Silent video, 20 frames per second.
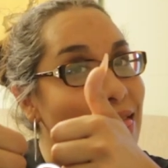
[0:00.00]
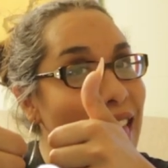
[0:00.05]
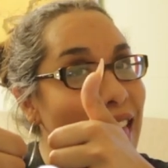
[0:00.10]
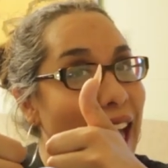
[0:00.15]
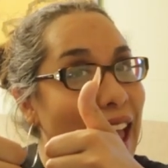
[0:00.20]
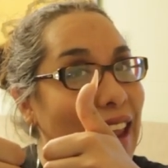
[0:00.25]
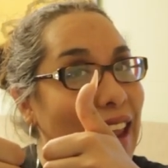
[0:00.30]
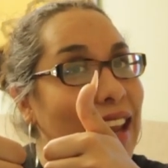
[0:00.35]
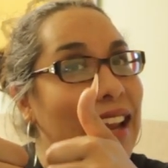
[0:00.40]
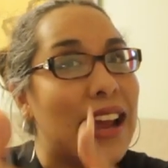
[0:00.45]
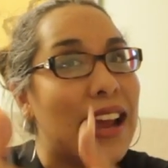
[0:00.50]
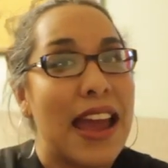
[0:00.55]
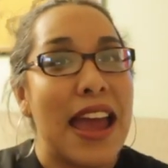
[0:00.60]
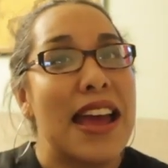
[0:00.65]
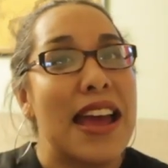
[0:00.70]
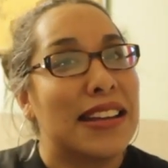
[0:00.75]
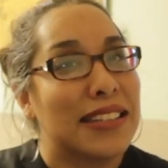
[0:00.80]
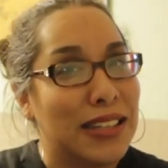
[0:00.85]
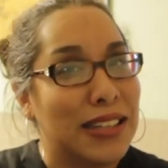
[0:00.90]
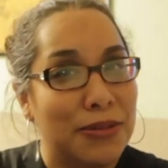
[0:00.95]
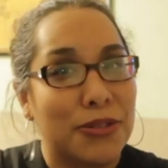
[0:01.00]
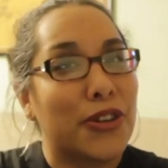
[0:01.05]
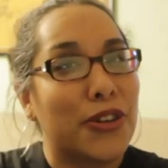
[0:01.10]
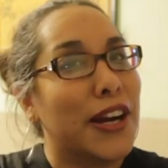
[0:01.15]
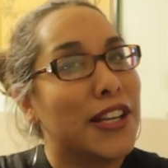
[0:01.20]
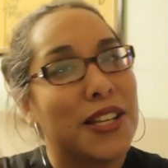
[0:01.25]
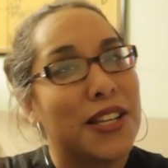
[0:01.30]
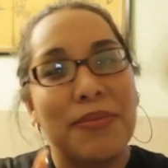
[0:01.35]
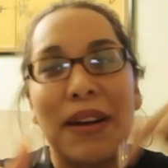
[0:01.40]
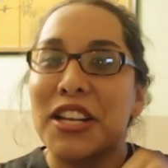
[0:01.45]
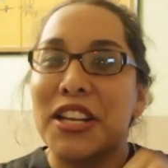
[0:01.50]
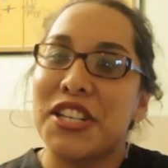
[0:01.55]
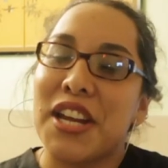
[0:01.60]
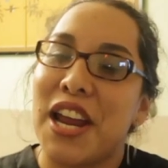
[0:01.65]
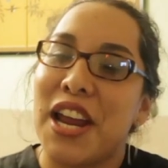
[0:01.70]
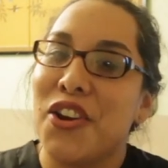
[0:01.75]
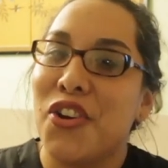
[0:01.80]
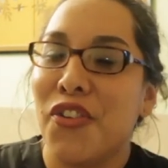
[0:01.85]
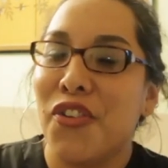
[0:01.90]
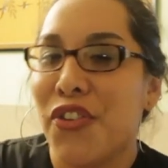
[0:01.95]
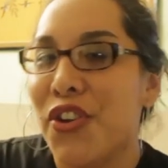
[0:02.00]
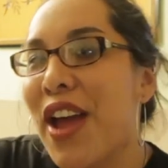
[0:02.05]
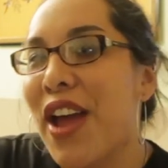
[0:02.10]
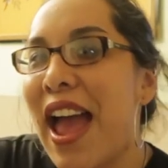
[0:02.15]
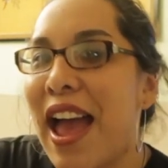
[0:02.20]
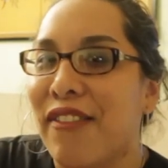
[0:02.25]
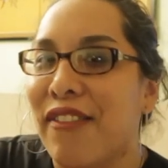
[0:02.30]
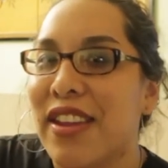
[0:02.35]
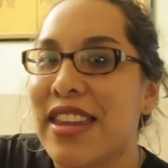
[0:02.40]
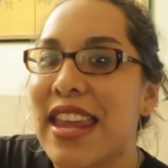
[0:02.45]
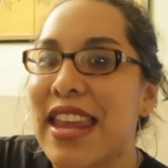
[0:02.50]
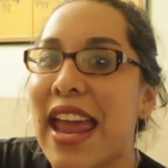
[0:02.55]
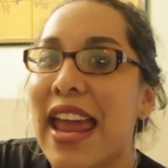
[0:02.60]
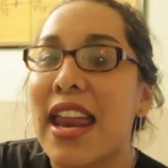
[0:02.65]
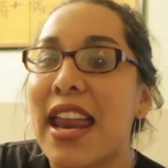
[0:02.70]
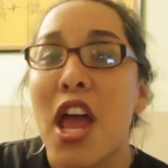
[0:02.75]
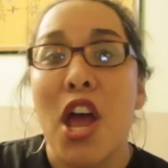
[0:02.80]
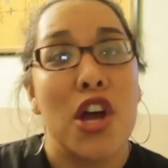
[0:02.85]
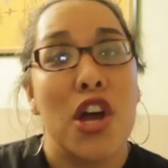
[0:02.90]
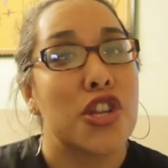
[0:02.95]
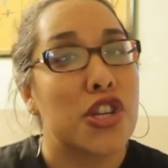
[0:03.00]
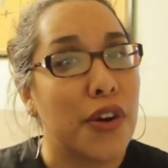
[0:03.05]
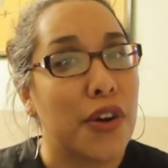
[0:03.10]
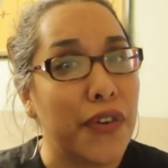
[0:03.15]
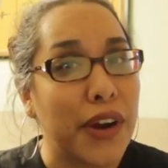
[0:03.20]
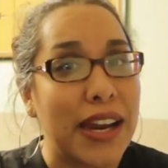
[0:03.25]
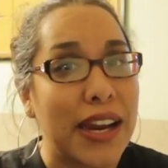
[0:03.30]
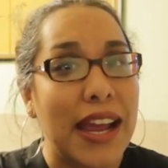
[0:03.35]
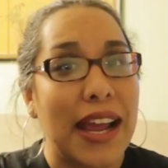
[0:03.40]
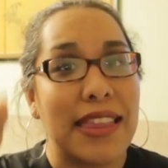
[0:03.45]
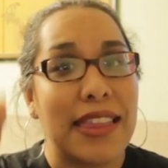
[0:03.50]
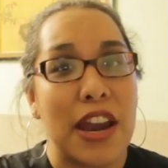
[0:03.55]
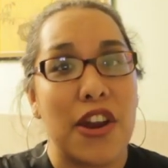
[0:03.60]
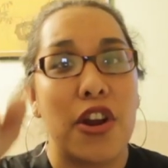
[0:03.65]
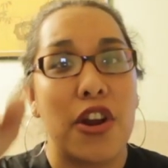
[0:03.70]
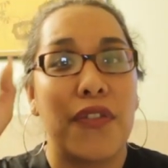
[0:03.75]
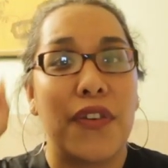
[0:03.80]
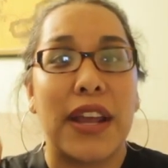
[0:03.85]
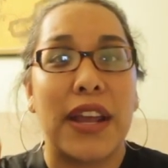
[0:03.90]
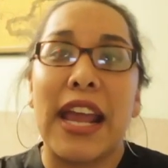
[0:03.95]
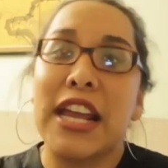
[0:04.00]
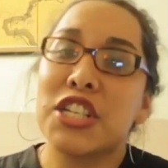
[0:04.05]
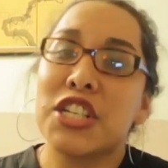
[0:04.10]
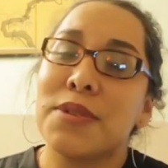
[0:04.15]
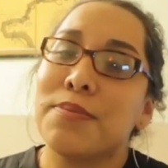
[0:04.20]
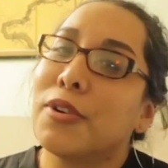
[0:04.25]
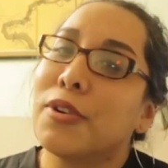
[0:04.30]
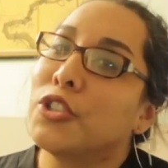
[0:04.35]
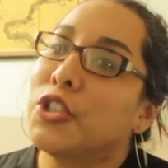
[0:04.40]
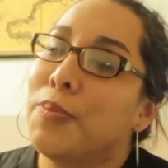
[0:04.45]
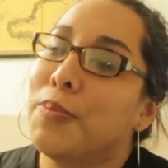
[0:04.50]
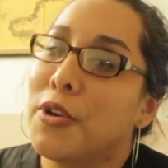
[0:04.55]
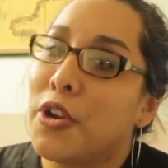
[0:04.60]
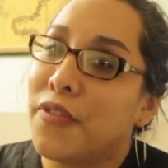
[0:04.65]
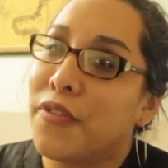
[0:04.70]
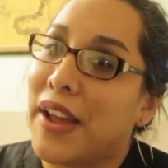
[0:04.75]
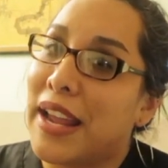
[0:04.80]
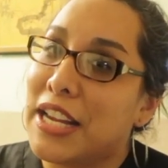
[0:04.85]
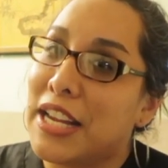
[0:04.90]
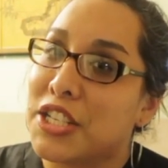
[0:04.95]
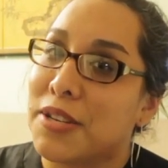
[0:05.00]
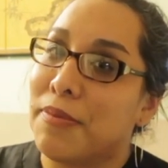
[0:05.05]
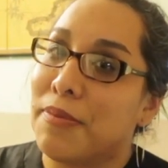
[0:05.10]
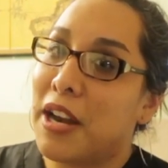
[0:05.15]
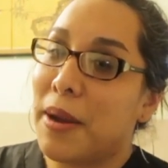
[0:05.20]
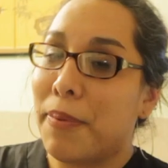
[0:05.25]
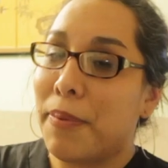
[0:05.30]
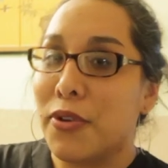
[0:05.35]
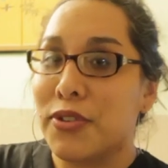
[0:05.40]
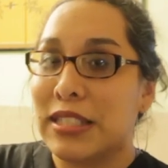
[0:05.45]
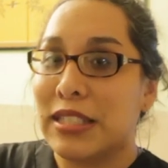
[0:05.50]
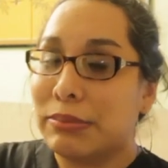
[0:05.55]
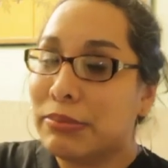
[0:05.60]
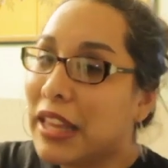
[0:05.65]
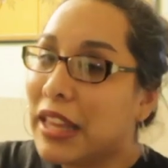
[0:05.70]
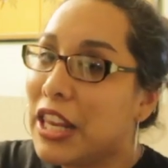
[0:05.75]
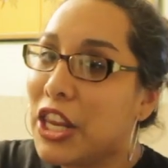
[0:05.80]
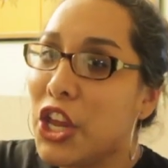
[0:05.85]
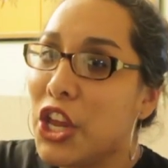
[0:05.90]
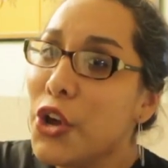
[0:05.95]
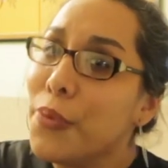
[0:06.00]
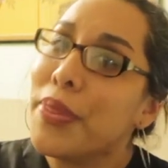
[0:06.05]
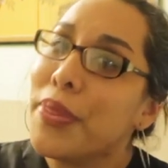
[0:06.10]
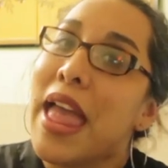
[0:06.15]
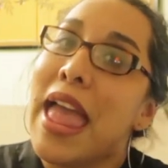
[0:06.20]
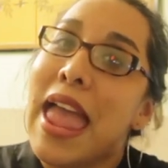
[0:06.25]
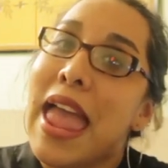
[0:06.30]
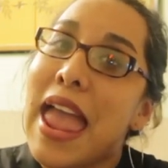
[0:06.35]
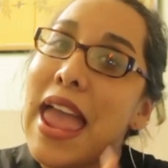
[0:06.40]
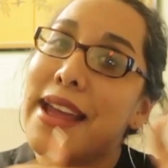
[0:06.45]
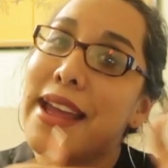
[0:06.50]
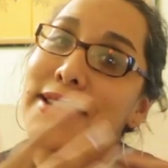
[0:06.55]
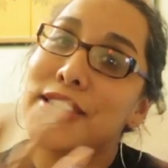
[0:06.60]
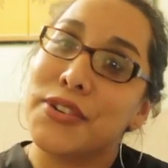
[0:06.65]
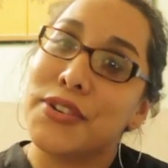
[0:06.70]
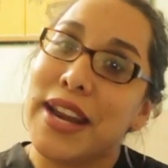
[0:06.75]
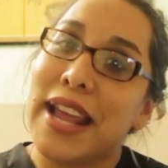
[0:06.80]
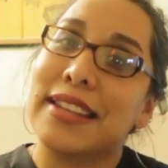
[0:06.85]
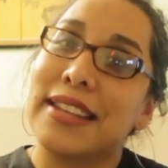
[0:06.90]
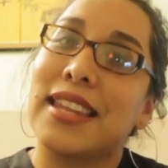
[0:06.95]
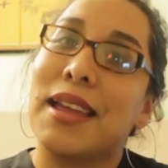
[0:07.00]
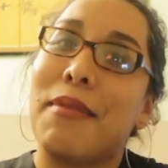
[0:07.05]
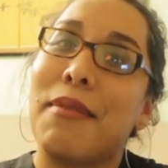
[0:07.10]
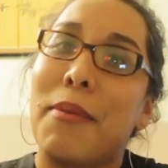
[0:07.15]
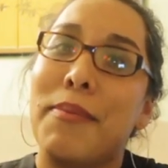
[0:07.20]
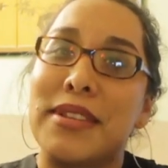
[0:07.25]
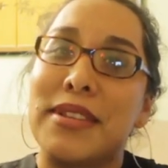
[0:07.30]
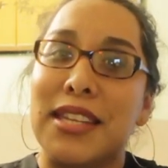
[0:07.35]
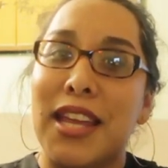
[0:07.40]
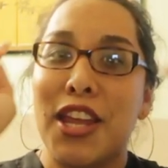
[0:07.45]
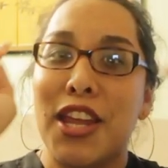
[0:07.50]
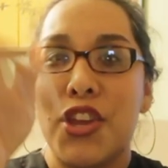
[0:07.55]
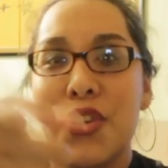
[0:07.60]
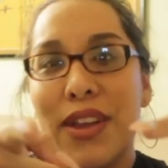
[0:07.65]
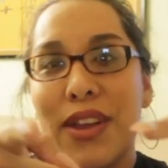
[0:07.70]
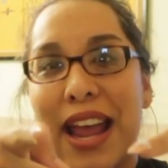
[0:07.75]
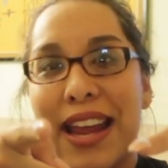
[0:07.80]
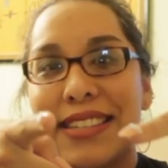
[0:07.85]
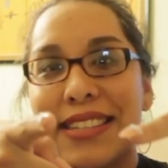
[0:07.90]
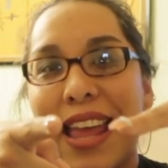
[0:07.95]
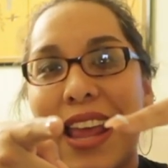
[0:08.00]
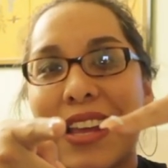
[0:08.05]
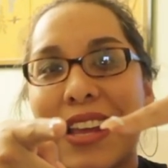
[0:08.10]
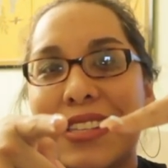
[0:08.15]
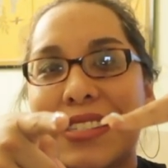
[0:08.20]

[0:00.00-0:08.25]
like. Subscribe to my channel if you haven't yet. Don't forget to hit that notification bell so you'll be notified each time that I post something new. And until next time, I'll be seeing you guys at